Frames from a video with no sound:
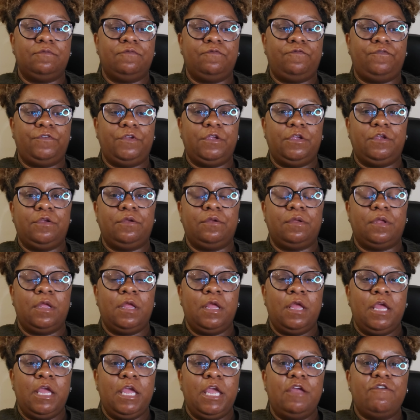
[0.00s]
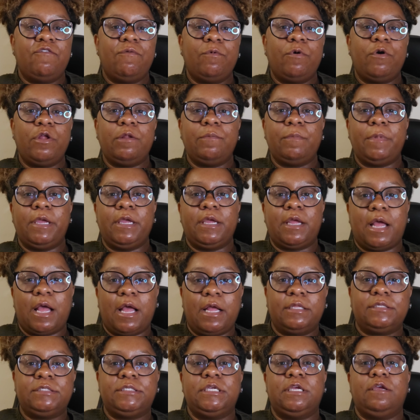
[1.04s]
if I'm going to make
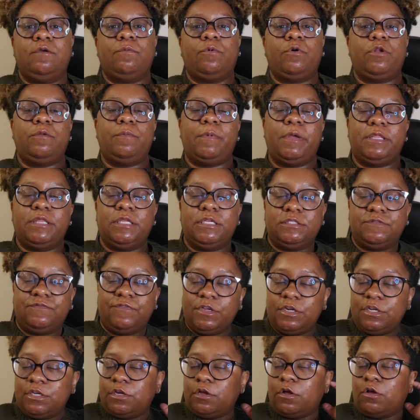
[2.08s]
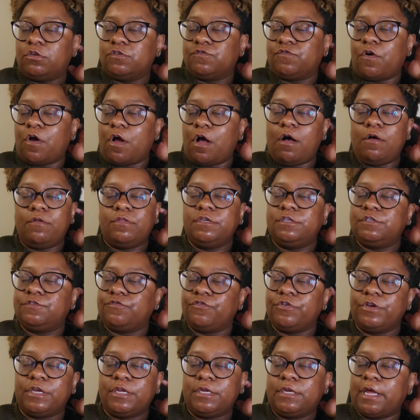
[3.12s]
content, I'm going to make these videos for all these
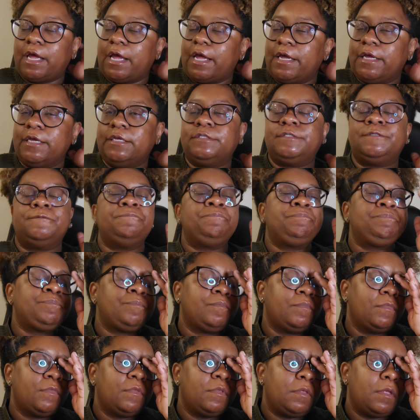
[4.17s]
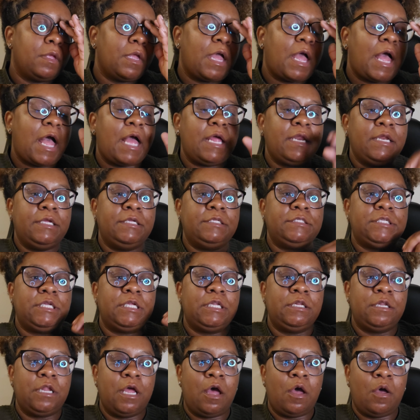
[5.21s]
freaking days, I need to
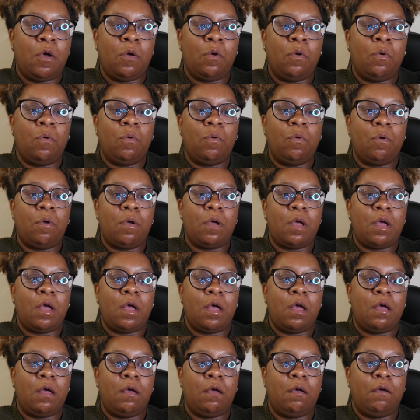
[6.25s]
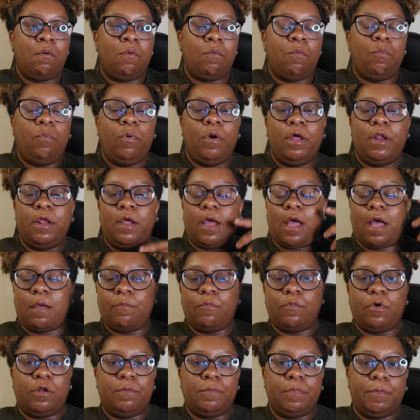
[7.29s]
know what I'm
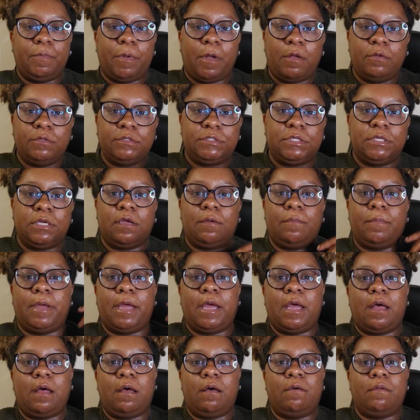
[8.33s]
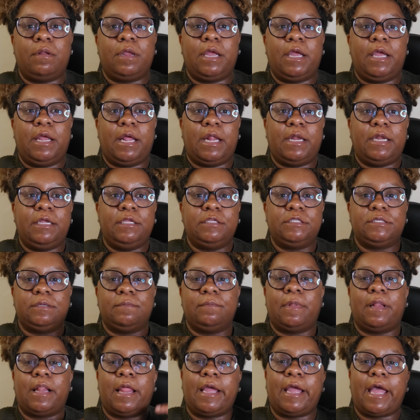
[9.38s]
going to be posting about, and I need some
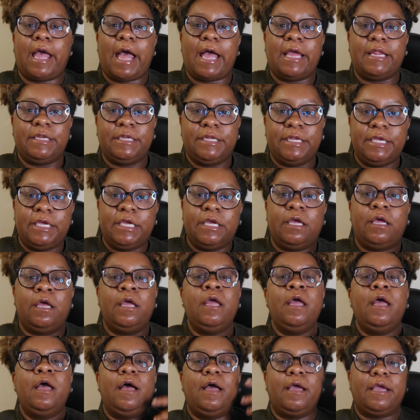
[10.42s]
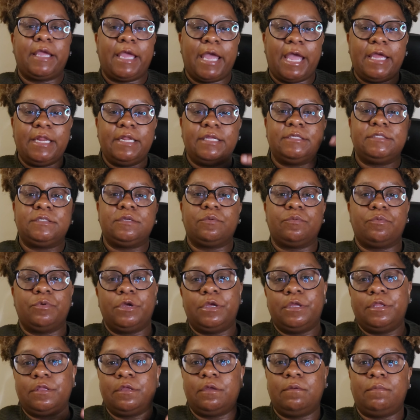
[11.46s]
like idea, a cadence, a
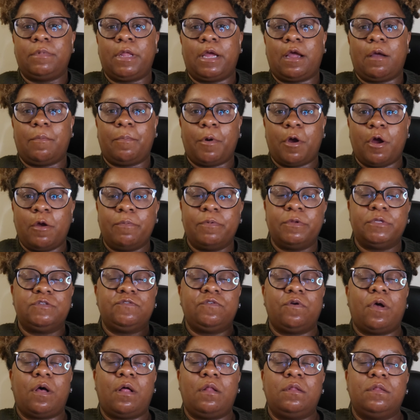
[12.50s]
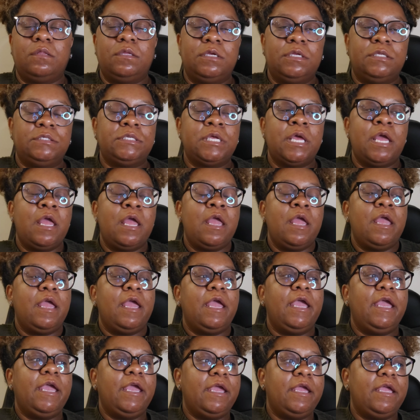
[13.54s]
rhythm, like a purpose for all of this.
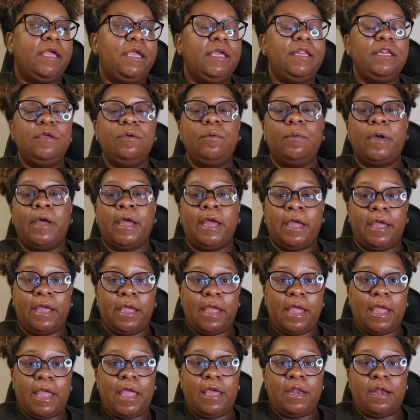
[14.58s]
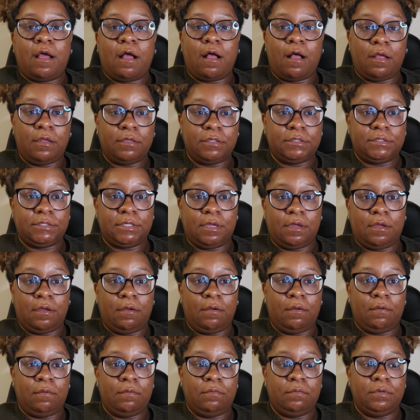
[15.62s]
And anyway, and I
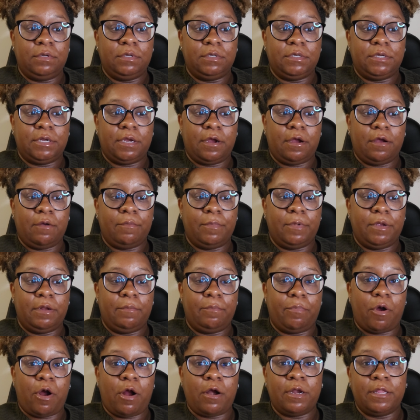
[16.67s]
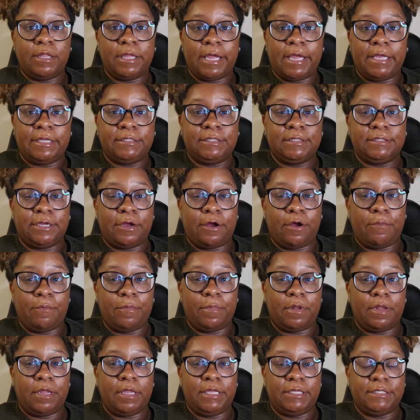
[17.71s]
also determined part of that
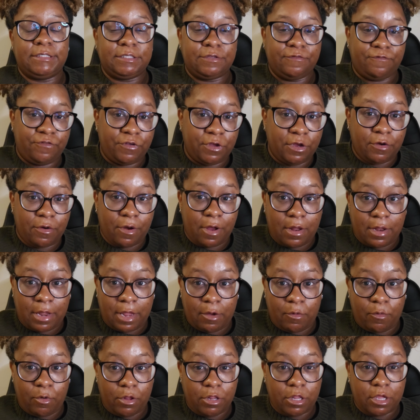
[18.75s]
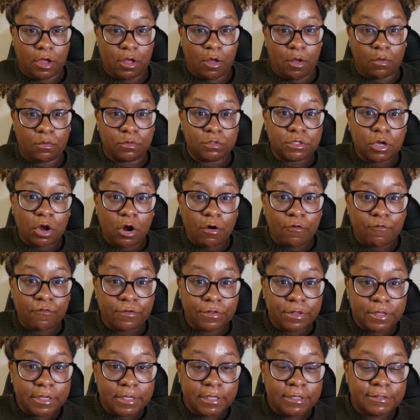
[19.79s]
is to figure out like what the goals are
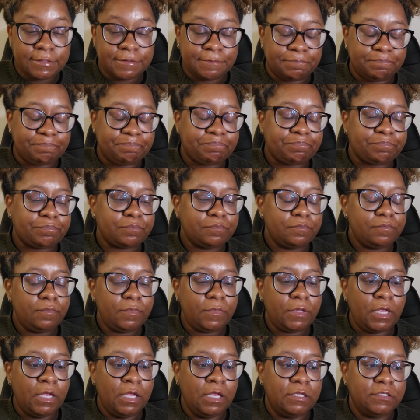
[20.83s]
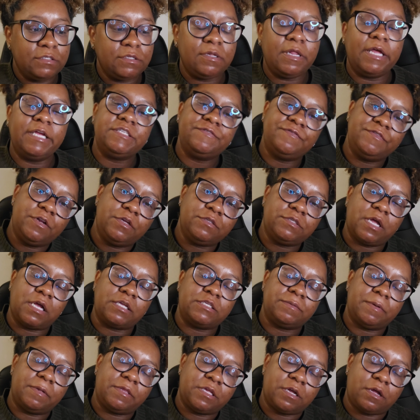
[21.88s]
for this. So last video
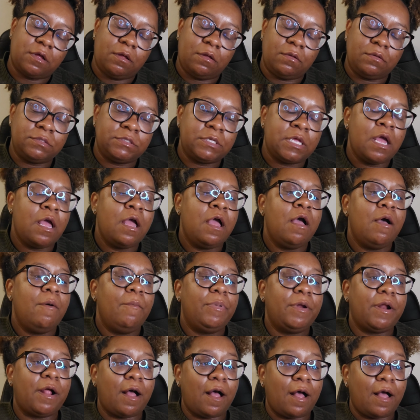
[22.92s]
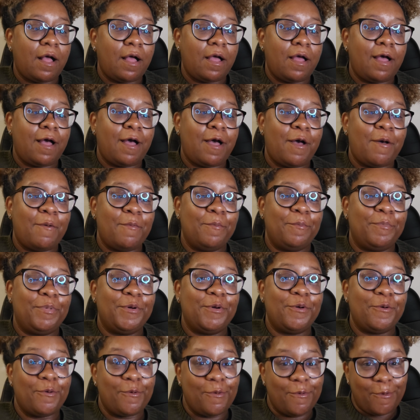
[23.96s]
talks about the goals, but
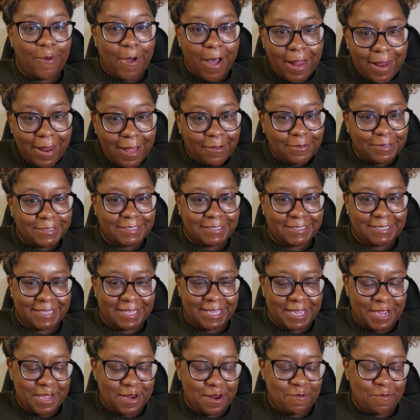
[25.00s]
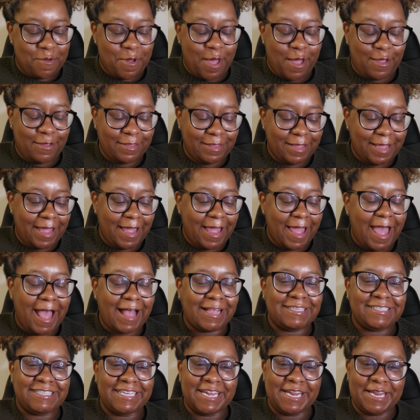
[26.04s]
while I was thinking about that, I
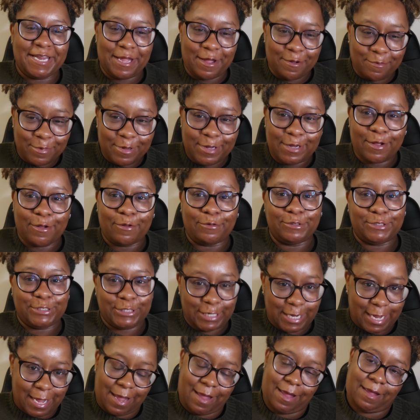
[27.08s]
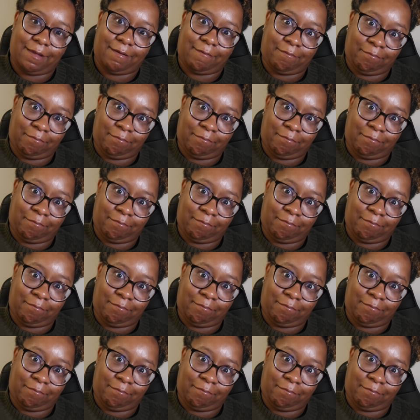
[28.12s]
said, let me go check